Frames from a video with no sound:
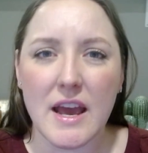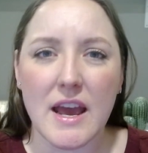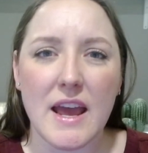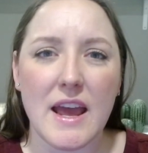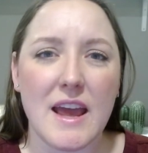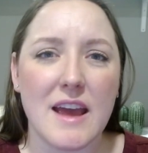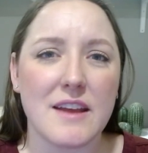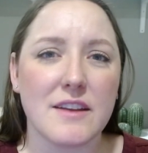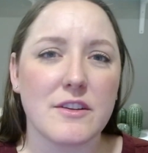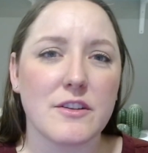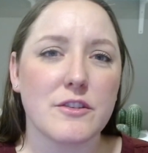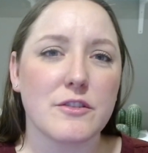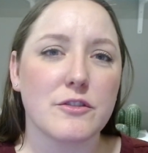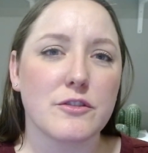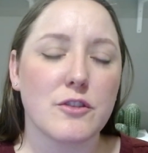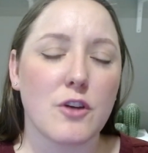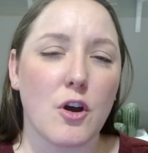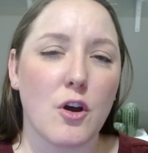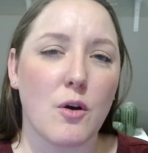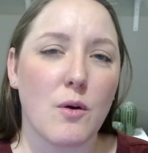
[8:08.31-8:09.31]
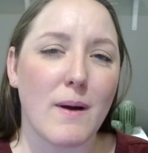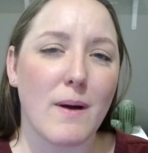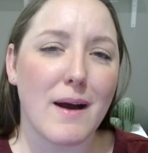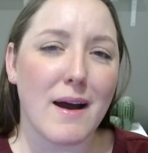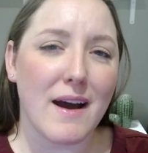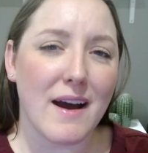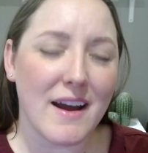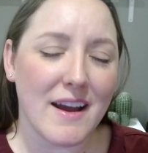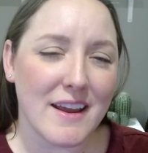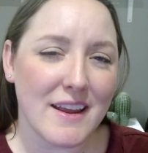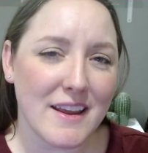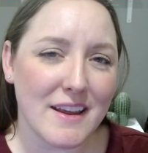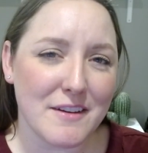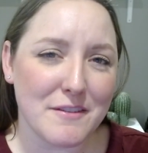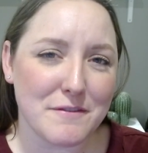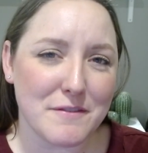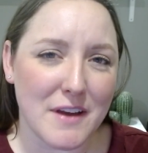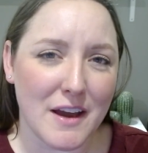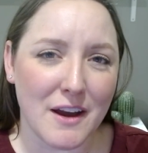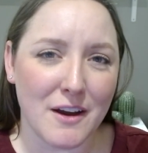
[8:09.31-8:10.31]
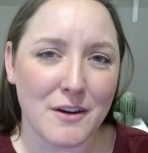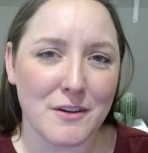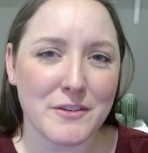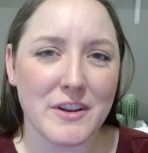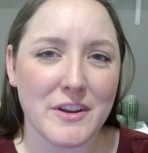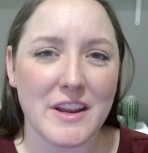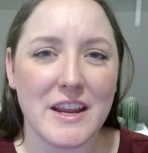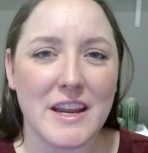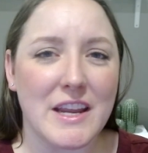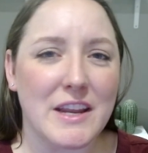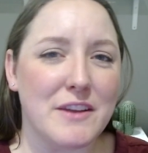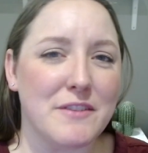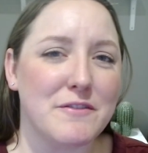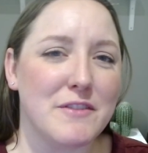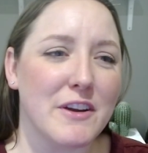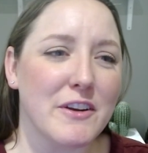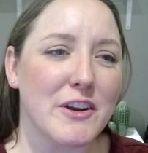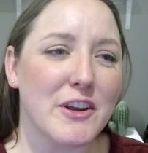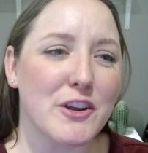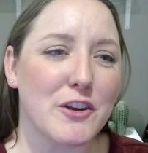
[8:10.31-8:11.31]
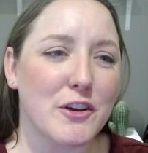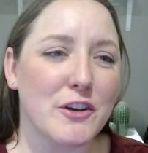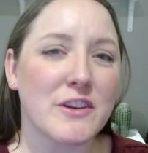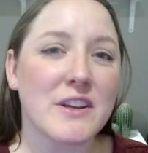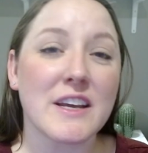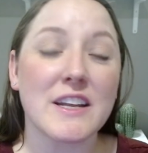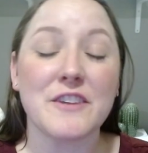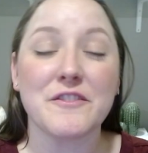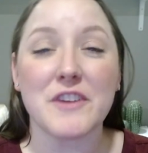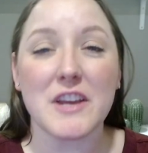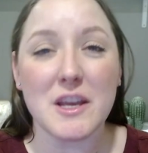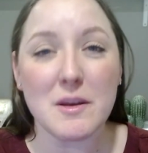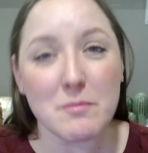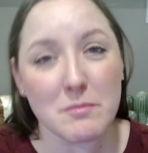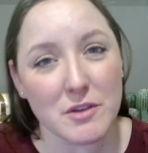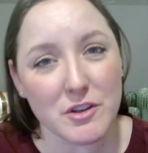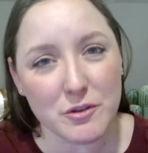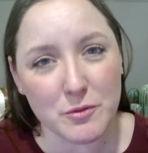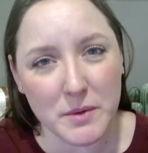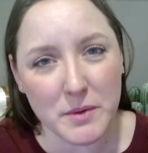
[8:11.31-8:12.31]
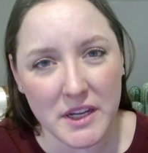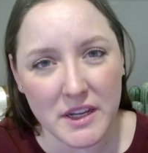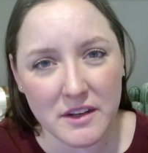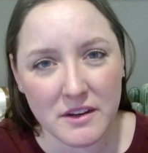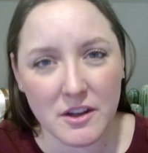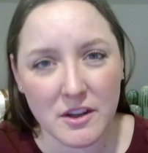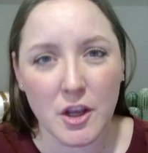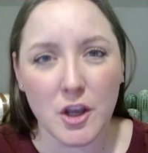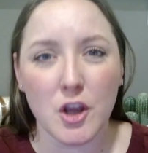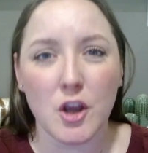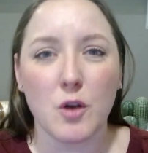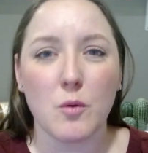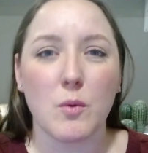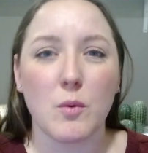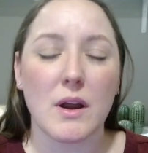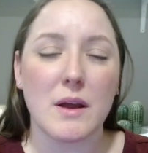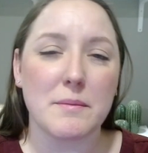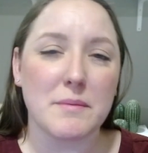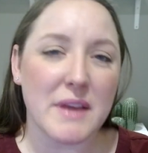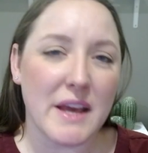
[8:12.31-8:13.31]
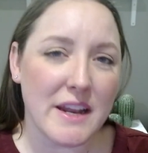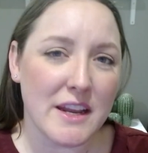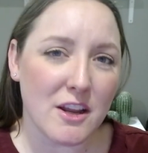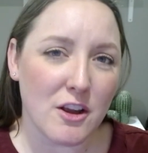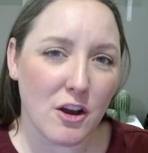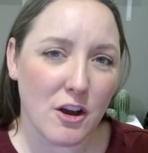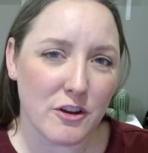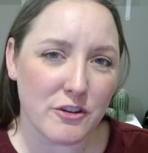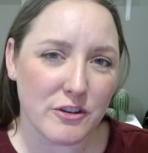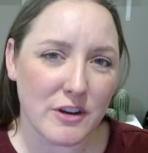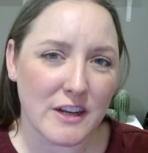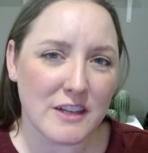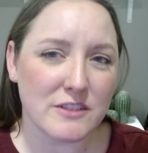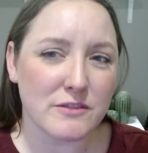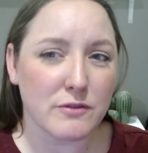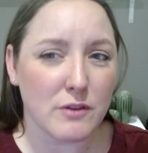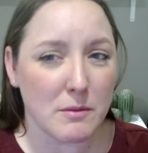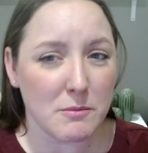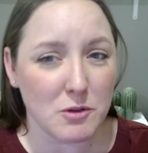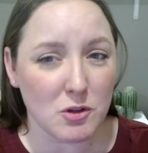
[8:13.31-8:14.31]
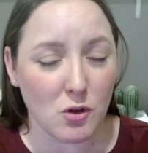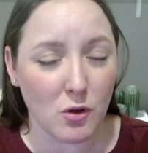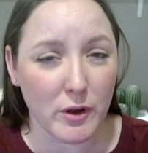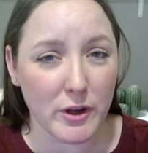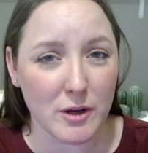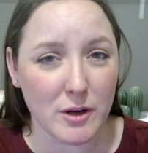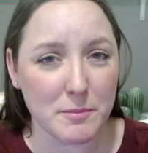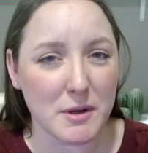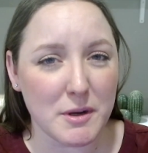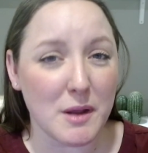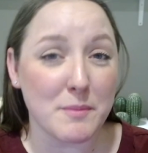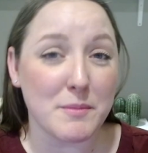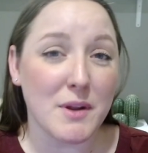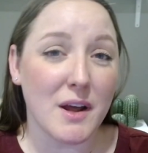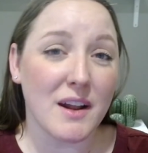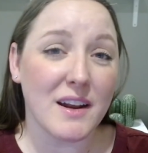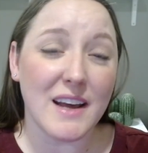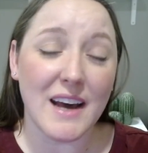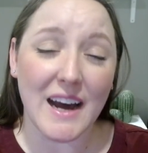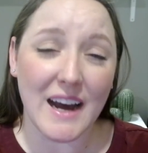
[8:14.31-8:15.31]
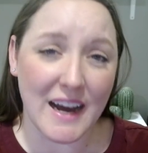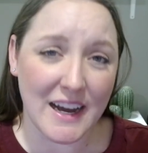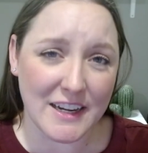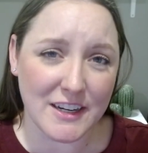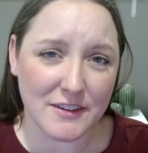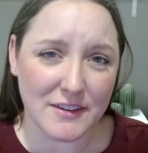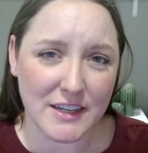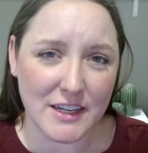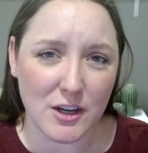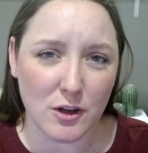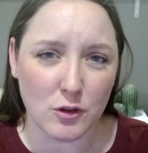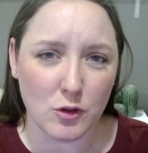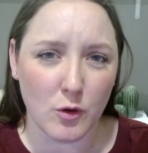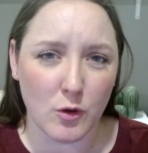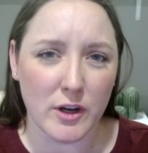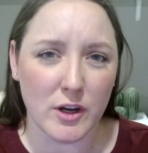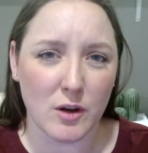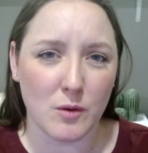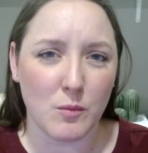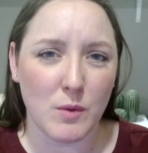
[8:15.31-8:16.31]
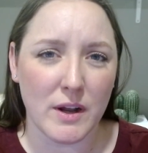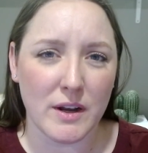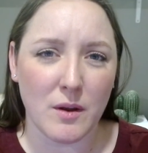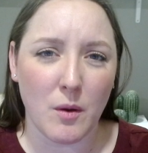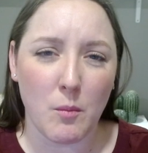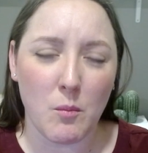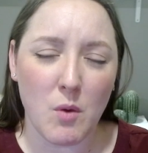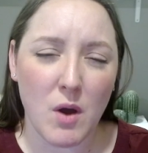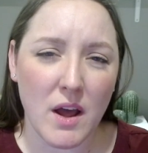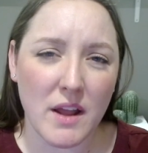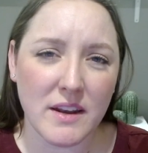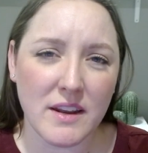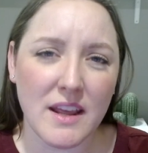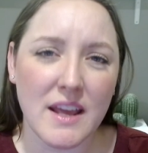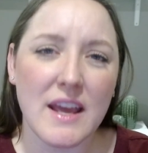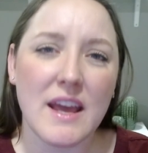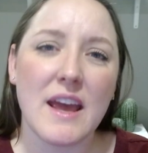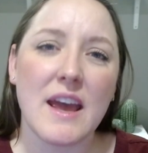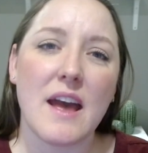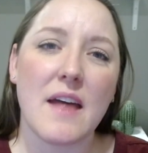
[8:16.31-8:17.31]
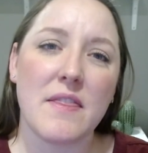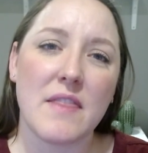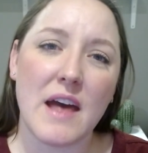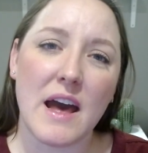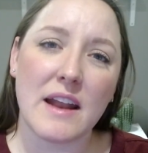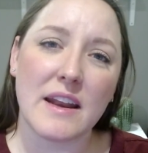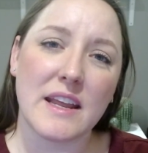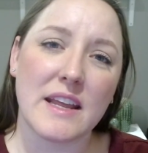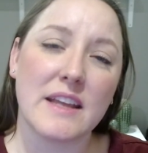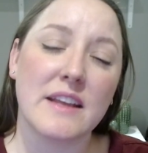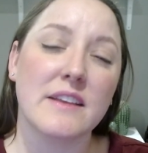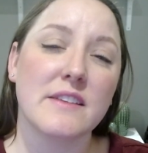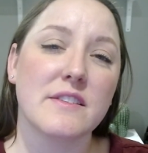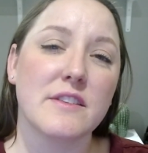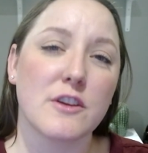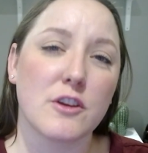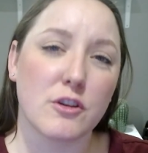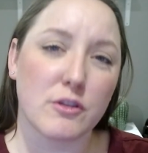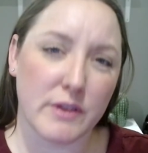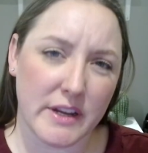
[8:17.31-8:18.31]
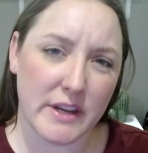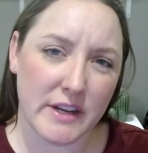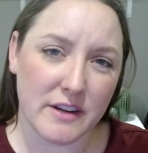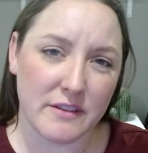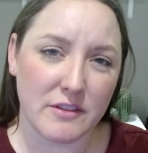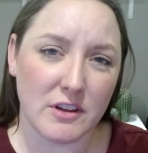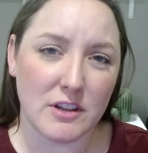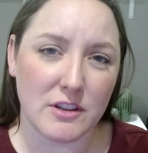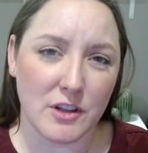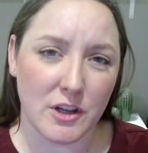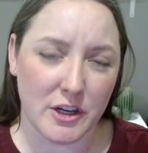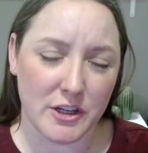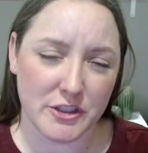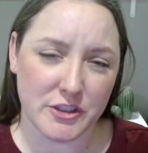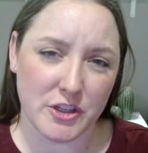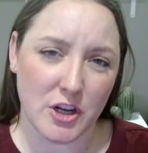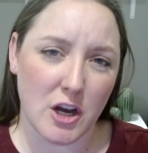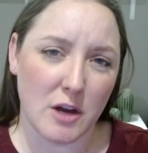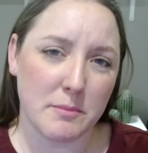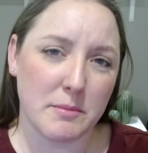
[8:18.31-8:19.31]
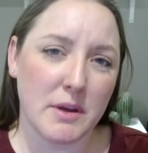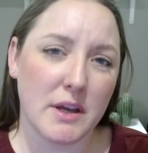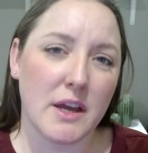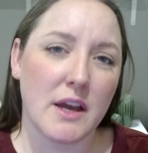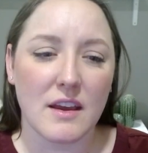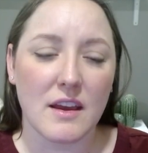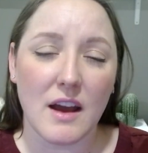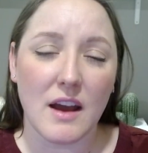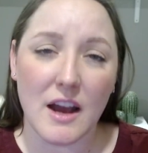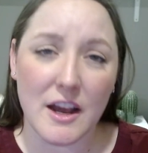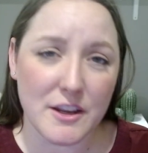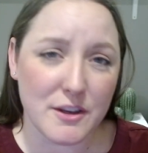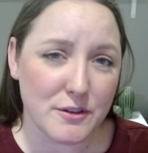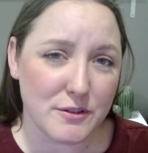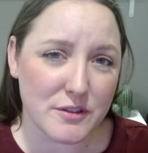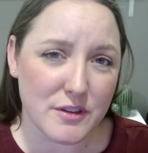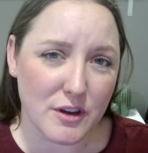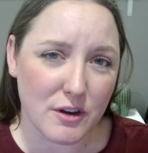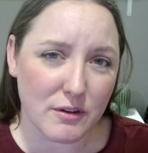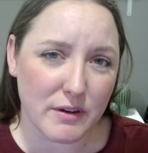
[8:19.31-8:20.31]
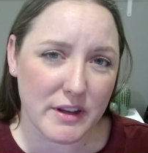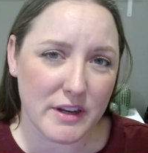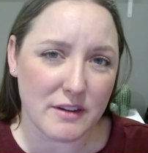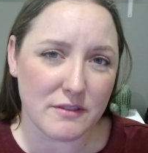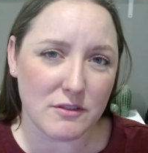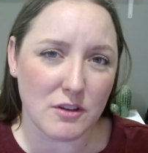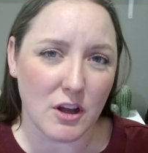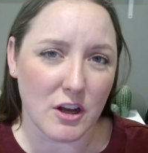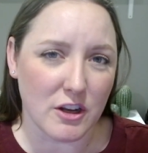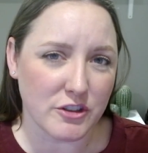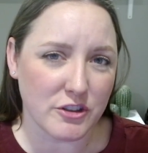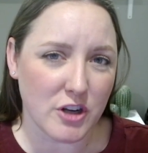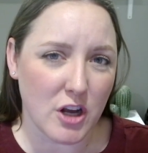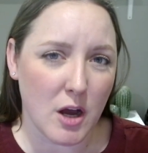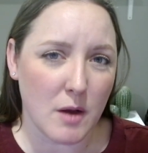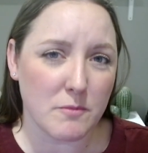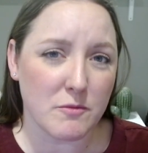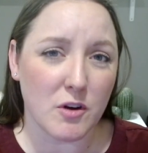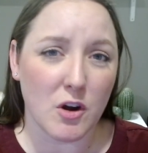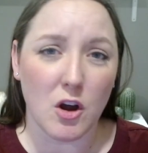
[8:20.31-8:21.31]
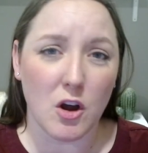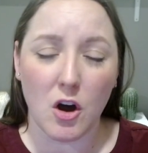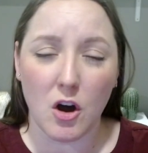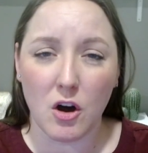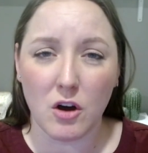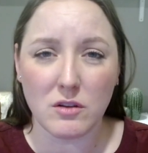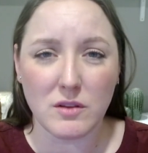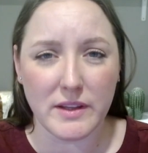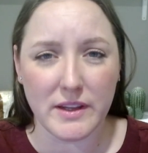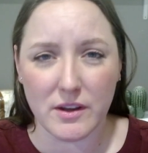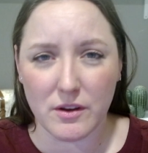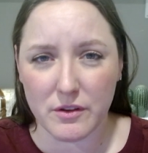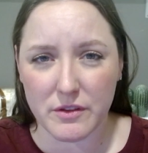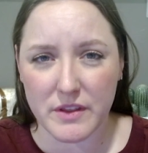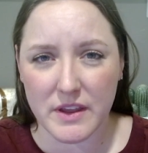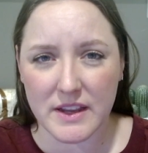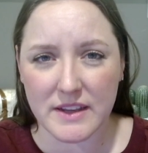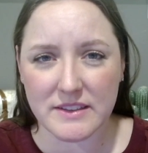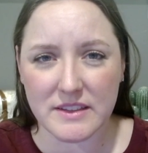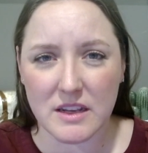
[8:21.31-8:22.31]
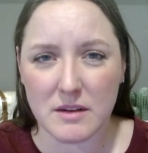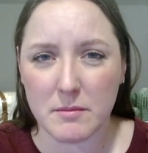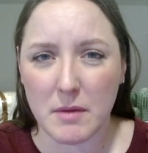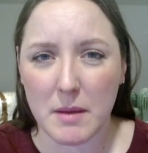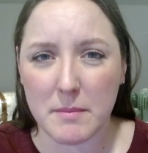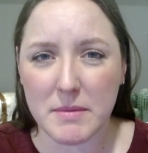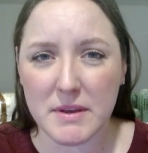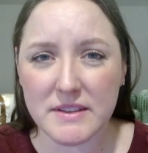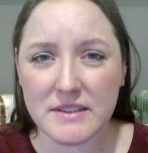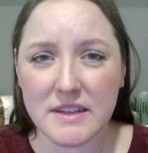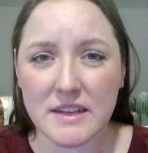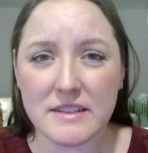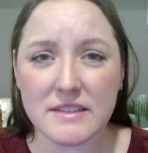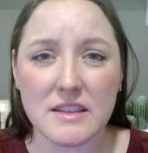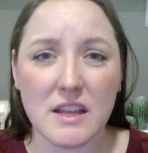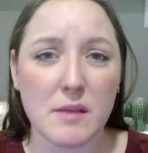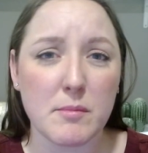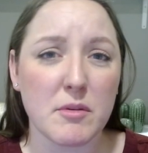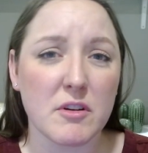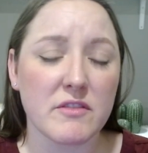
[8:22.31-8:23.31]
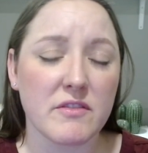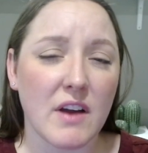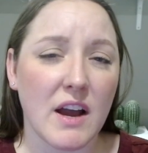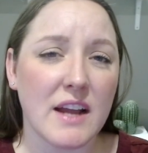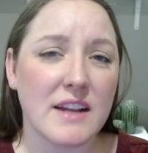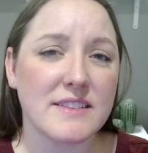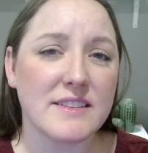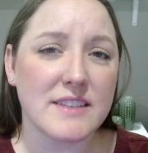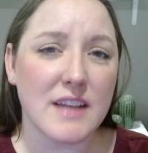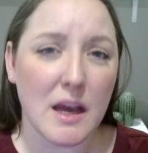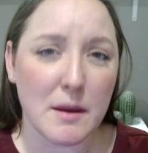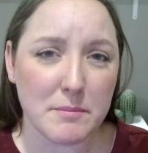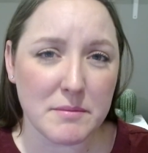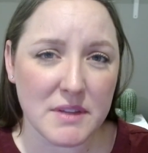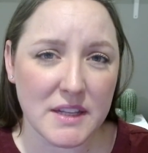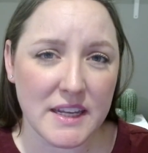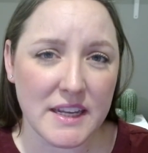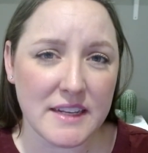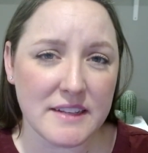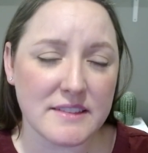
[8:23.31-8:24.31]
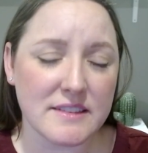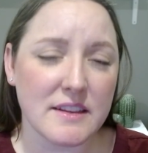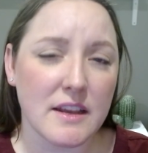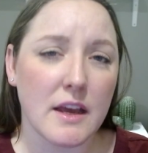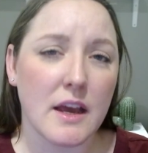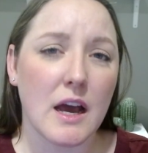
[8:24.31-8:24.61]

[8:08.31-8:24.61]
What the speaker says: And so I found a very good kind of in between where I'm getting contracts from a lawyer, but I'm not hiring a lawyer one-on-one, and that is the Creative Law Shop. I use the Creative Law Shop for all legal things in my business. They provide templates